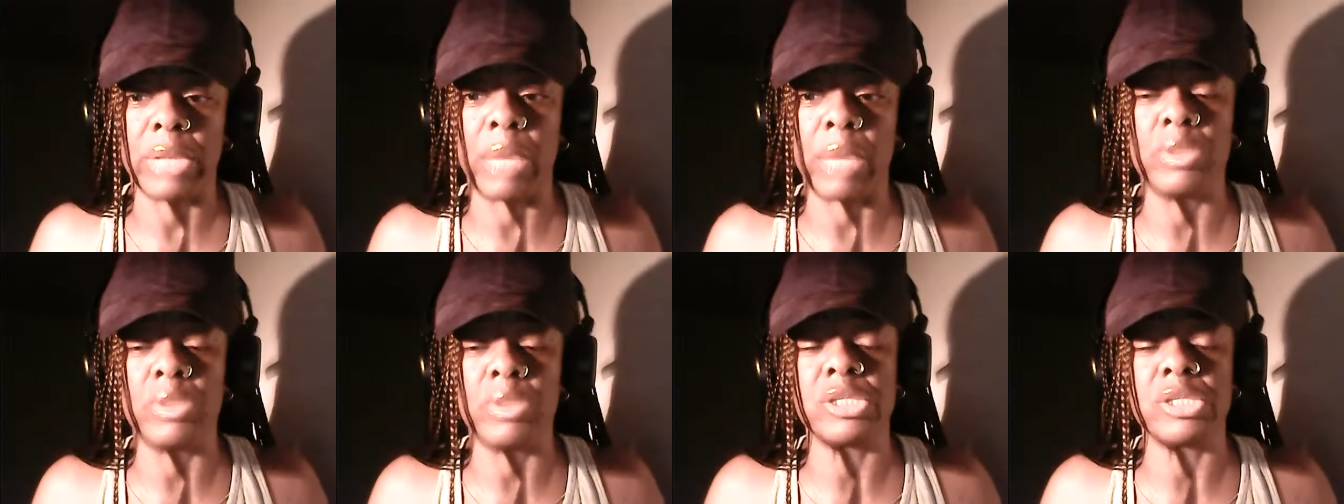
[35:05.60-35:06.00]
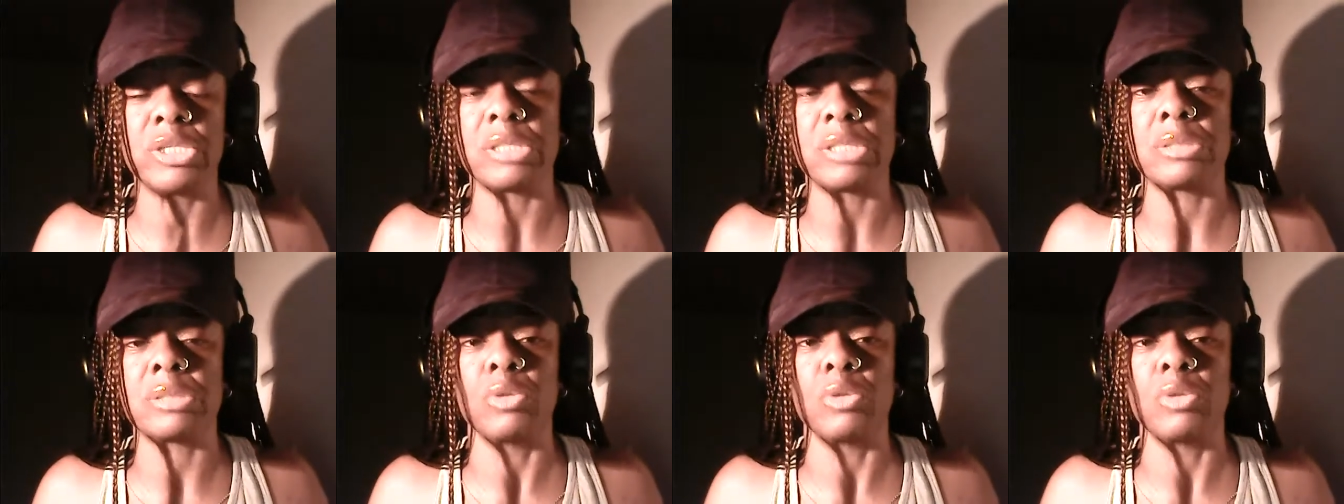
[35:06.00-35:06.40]
which
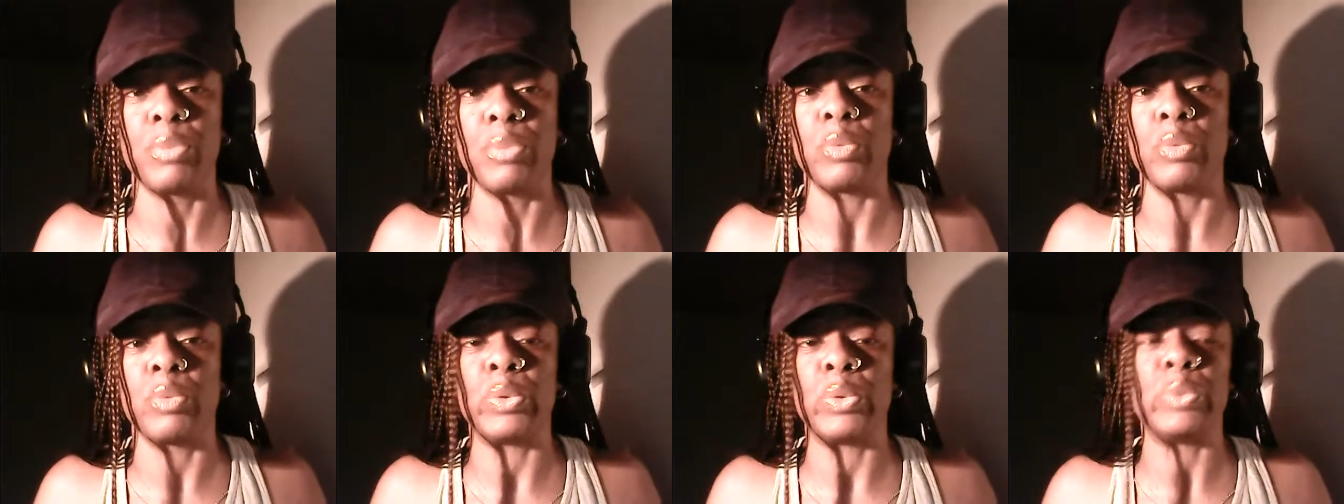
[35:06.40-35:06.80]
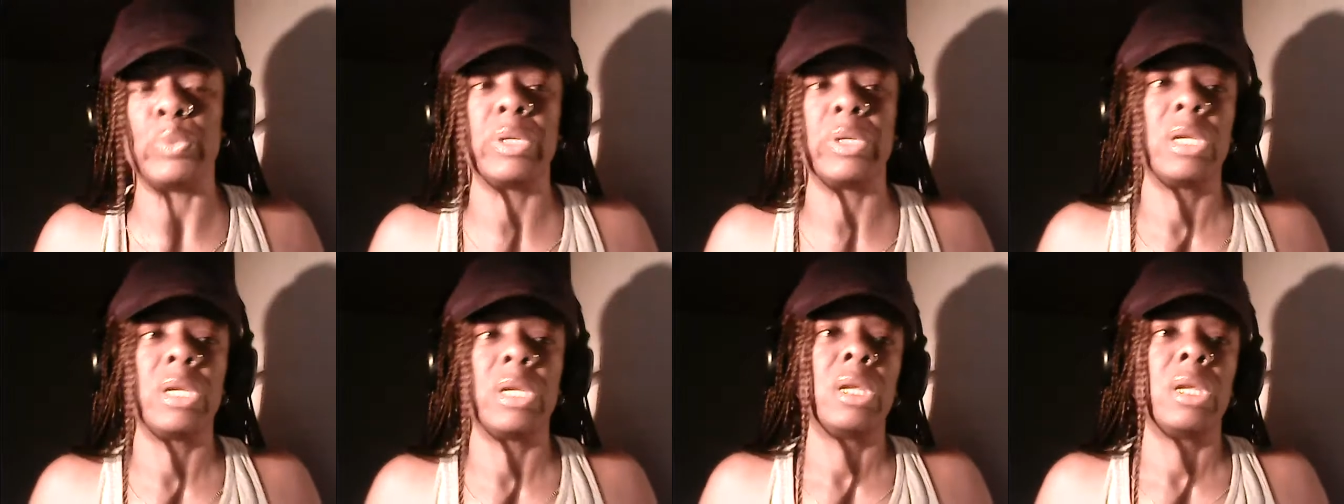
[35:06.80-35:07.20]
is super rude
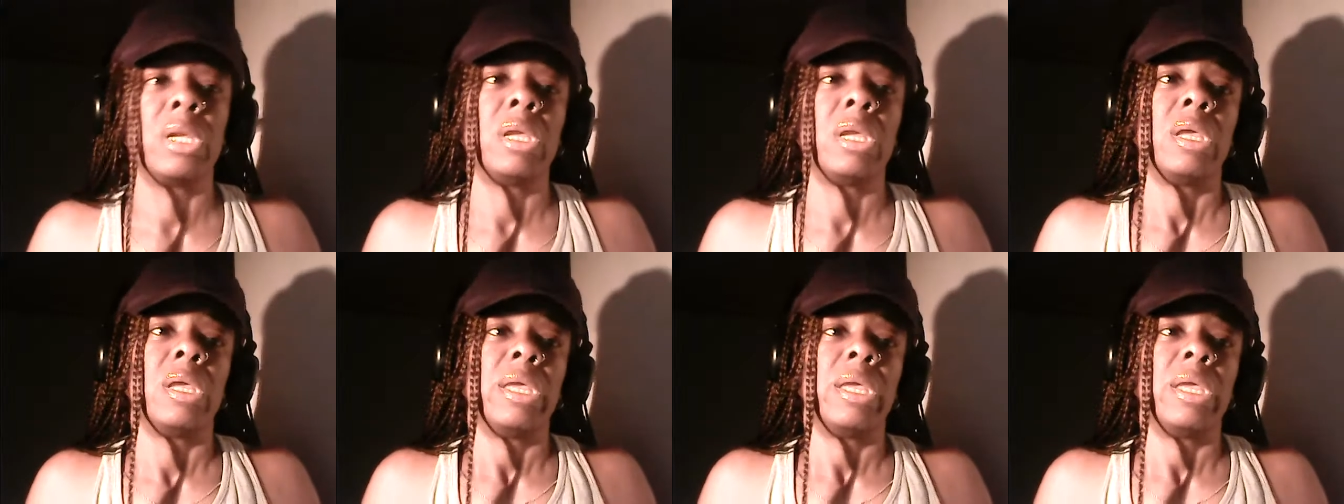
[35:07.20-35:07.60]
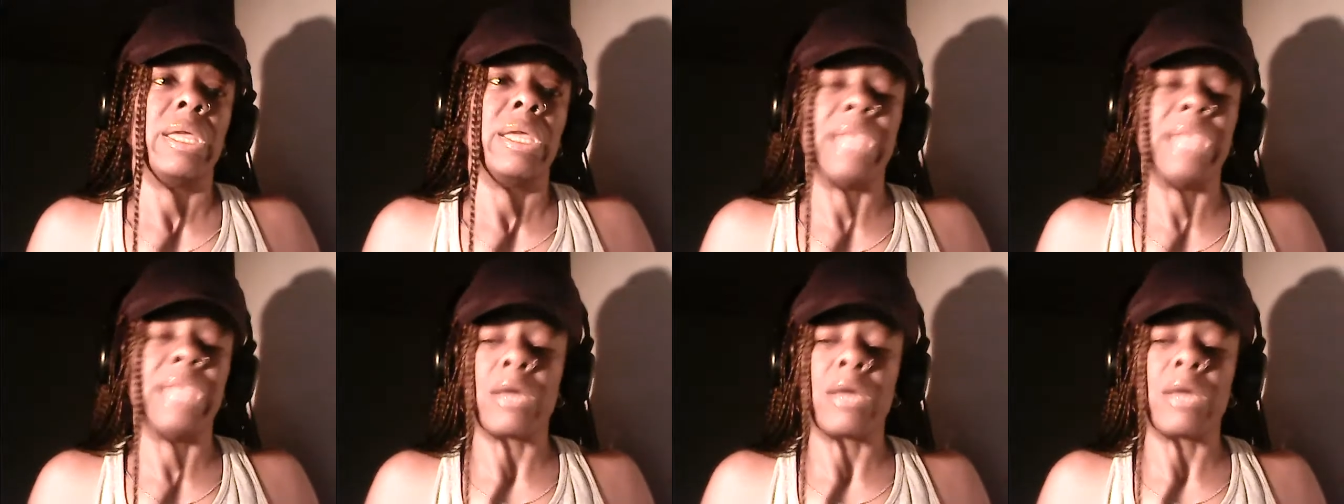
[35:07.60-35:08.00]

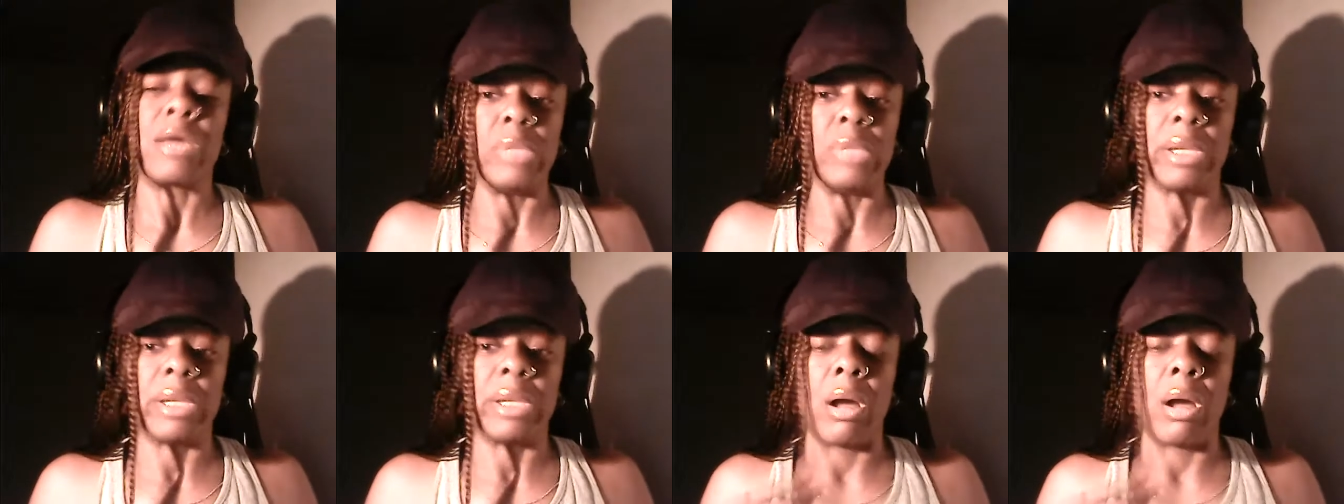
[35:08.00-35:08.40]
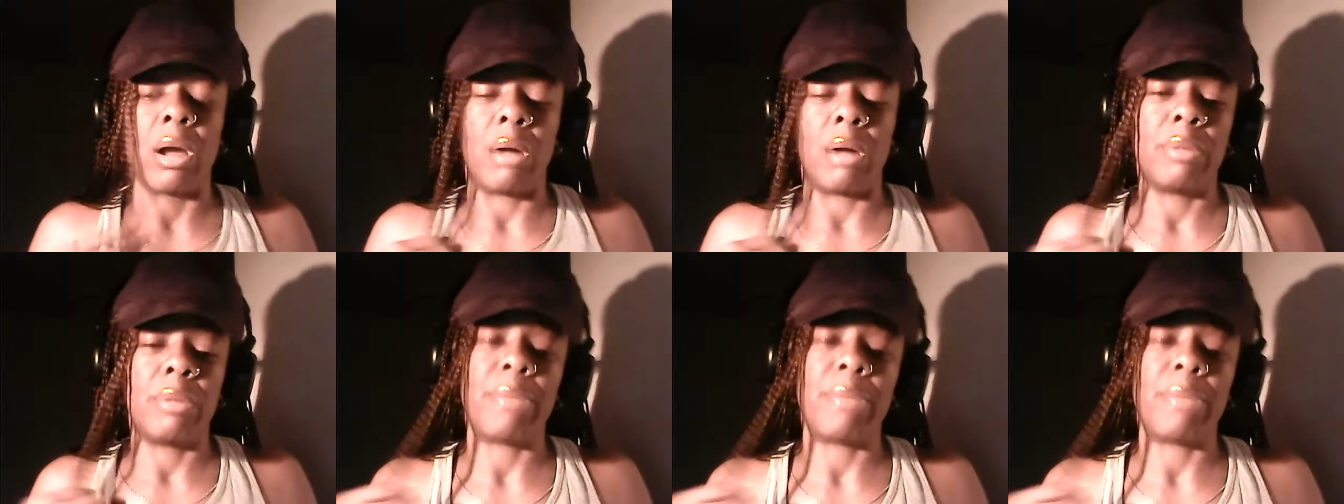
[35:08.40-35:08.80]
and not cool at
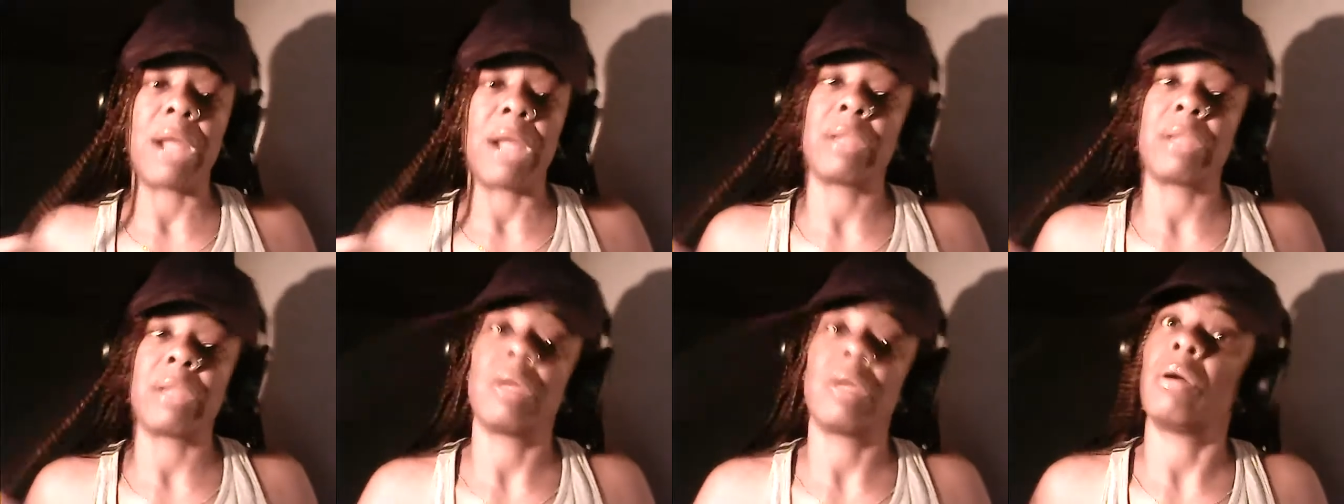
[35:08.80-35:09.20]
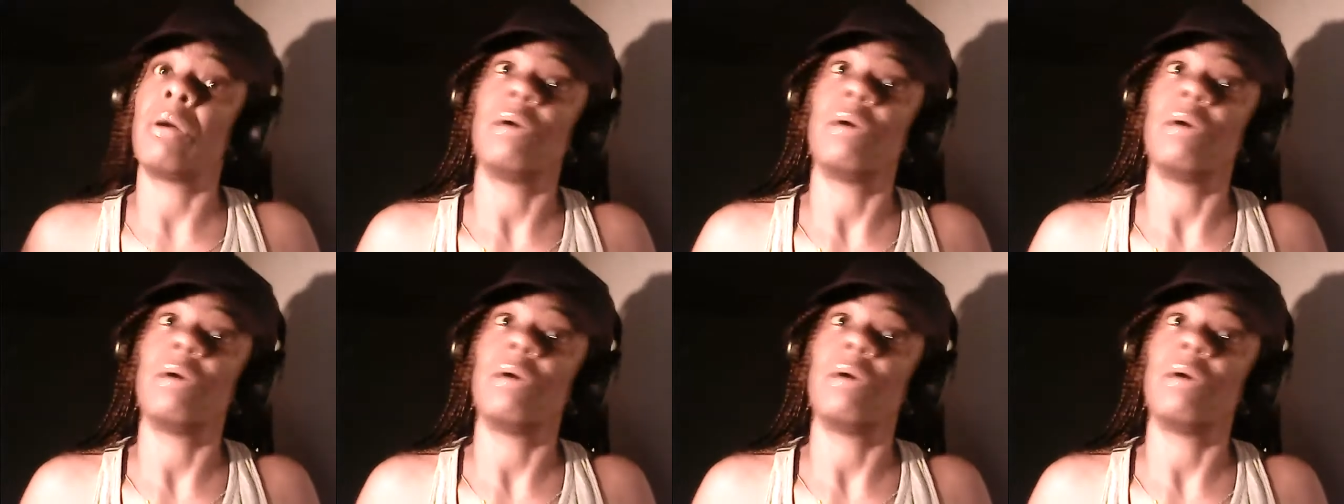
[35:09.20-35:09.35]
all by